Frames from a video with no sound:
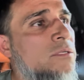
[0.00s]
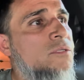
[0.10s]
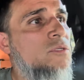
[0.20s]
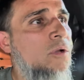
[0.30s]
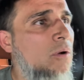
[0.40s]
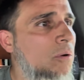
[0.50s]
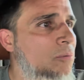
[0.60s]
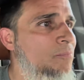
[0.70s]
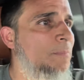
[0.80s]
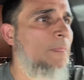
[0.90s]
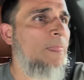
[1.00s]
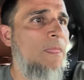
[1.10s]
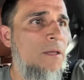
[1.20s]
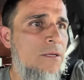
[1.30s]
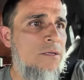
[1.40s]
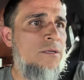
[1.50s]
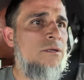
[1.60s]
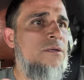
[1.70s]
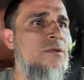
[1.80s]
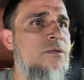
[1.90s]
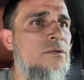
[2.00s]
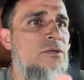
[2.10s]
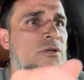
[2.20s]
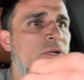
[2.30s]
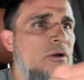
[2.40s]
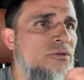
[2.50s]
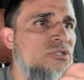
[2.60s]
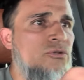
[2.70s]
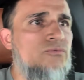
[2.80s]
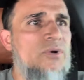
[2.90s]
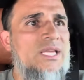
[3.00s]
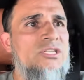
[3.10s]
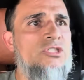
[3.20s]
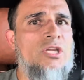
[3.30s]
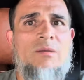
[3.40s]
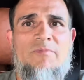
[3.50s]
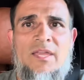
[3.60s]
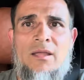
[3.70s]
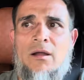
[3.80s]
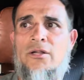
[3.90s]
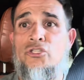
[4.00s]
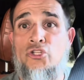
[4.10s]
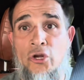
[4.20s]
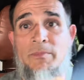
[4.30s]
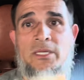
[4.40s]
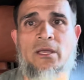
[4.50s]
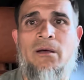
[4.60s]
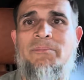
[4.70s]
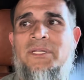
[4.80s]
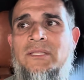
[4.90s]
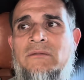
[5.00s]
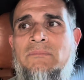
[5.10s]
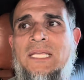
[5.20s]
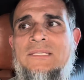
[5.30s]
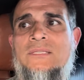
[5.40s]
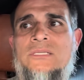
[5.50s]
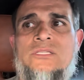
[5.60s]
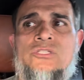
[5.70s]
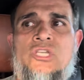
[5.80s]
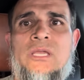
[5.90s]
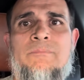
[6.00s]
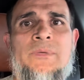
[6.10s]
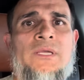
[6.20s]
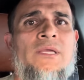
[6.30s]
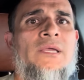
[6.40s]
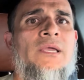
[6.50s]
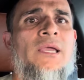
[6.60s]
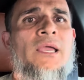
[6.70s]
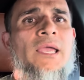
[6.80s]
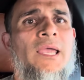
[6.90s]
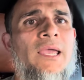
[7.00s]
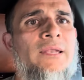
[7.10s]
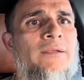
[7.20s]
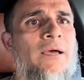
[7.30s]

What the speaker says: So kudos to Race Chip. They are a German company that makes this chip, and